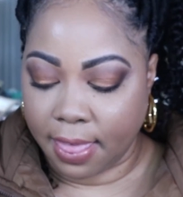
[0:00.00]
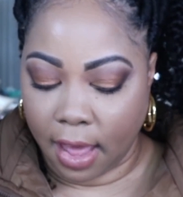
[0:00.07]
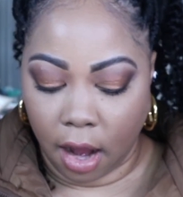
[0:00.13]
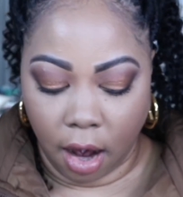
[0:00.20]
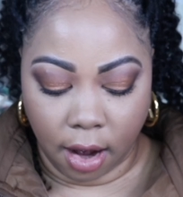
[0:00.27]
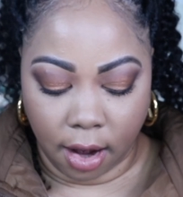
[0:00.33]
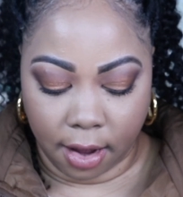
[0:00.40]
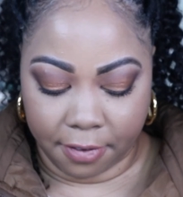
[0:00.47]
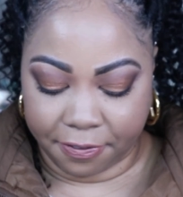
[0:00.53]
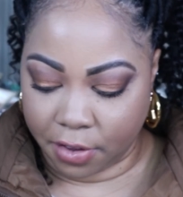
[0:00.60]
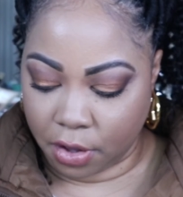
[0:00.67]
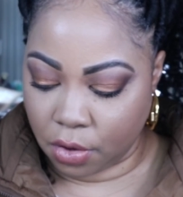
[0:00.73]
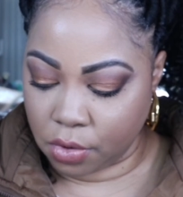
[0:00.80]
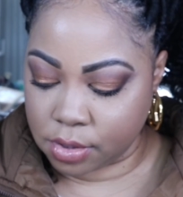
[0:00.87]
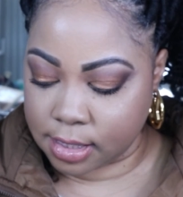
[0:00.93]
there are a
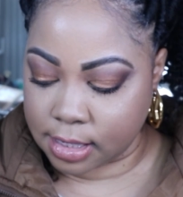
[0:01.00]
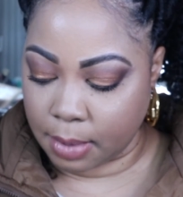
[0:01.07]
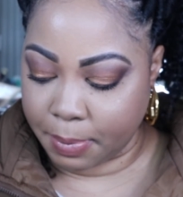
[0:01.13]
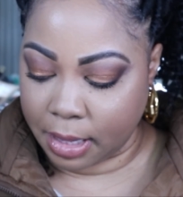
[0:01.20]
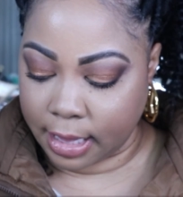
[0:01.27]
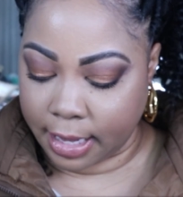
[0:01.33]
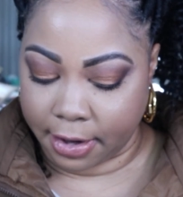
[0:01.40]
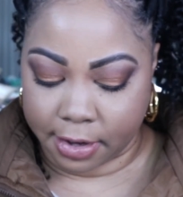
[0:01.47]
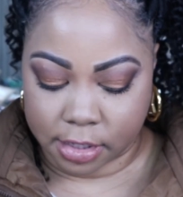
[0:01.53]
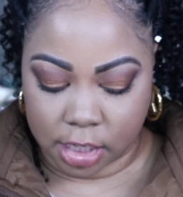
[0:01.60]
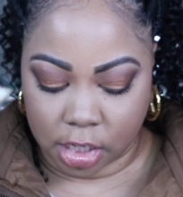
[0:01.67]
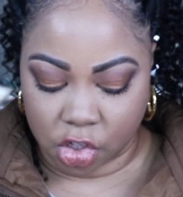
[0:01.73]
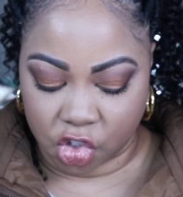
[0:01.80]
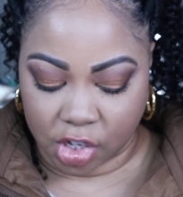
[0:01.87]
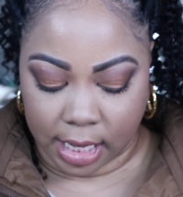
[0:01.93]
few
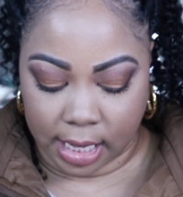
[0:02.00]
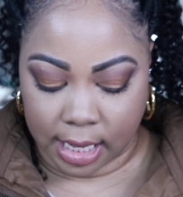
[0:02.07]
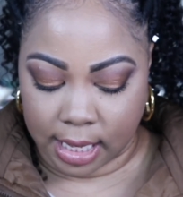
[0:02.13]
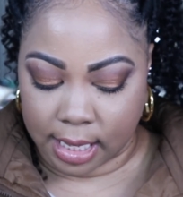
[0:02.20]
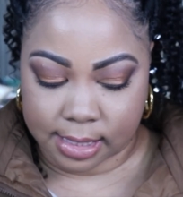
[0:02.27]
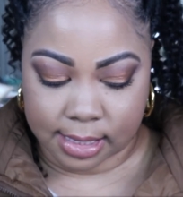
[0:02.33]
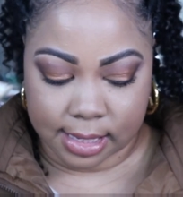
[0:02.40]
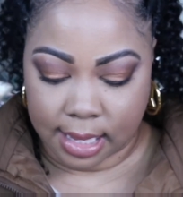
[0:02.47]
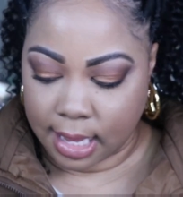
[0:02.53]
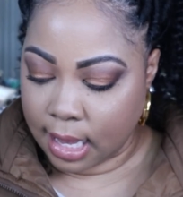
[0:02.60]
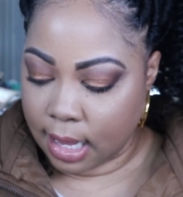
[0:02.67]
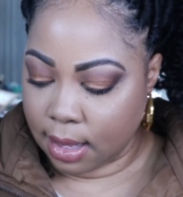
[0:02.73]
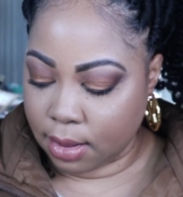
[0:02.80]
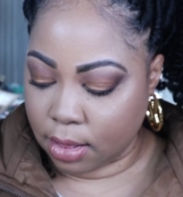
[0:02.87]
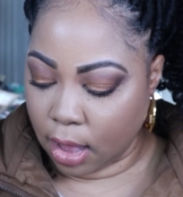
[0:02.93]
similarity shades
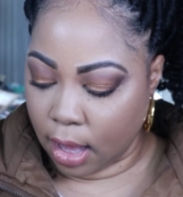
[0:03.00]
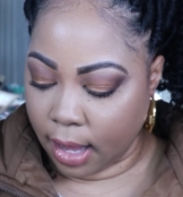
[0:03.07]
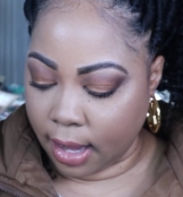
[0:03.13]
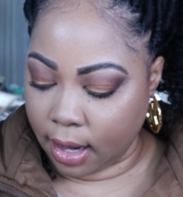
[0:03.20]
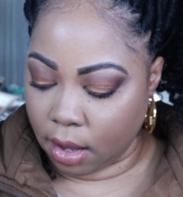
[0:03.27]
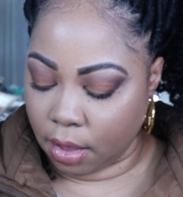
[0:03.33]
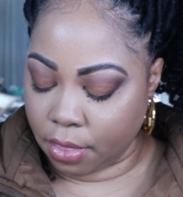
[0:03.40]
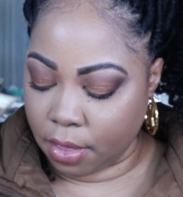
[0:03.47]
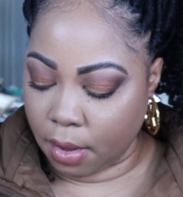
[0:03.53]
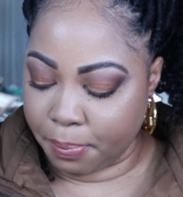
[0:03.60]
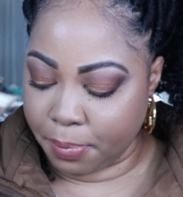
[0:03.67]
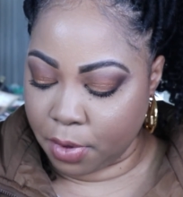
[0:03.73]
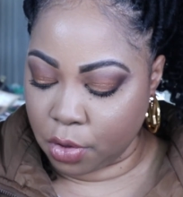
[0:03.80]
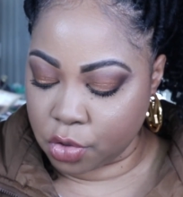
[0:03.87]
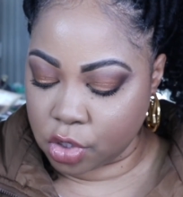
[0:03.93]
like the
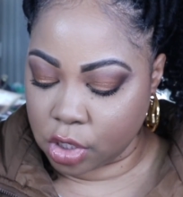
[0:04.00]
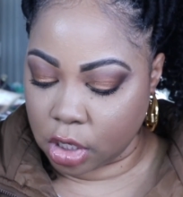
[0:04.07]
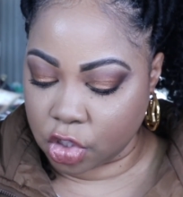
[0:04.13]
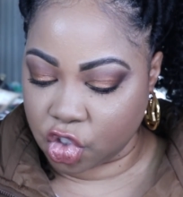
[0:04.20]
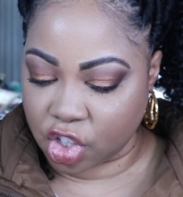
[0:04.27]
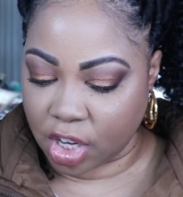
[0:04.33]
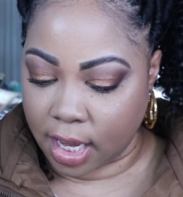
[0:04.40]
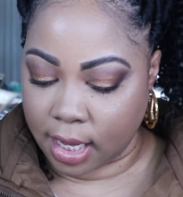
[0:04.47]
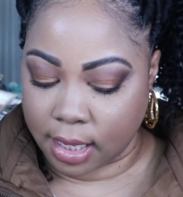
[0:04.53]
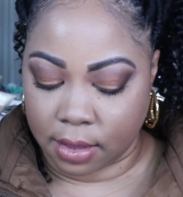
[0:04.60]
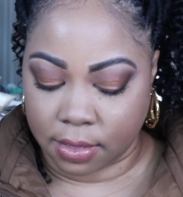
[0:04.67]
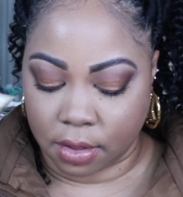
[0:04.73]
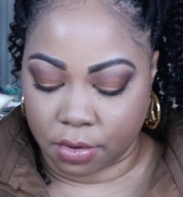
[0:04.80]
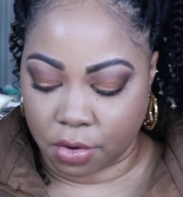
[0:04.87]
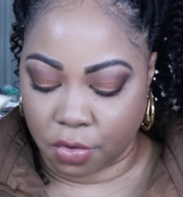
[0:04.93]
Muse shade
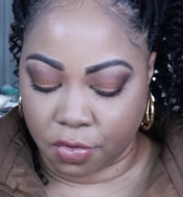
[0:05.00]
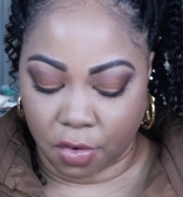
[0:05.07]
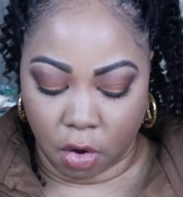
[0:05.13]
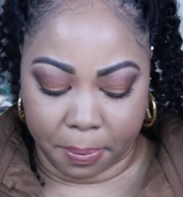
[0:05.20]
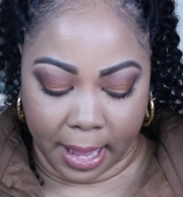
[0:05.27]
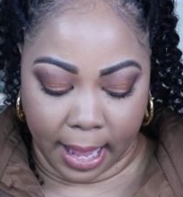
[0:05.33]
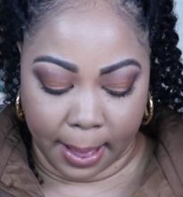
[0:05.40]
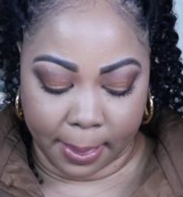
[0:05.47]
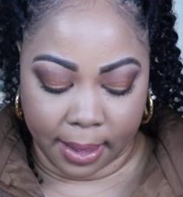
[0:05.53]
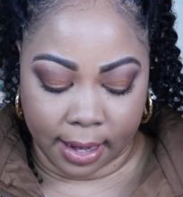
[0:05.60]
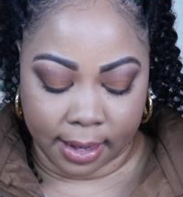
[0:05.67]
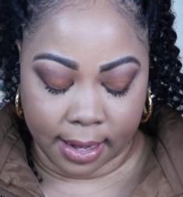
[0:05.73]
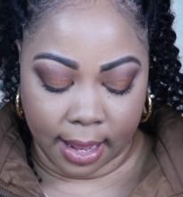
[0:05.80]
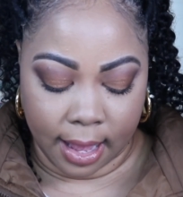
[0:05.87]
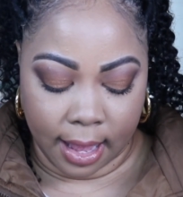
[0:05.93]
in the Nouveau palette